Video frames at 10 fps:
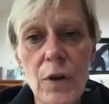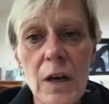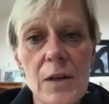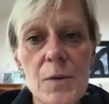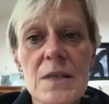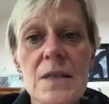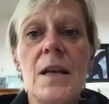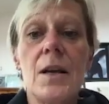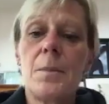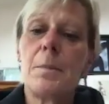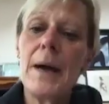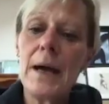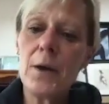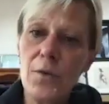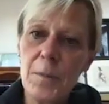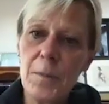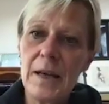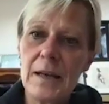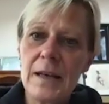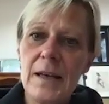close, back off a bit.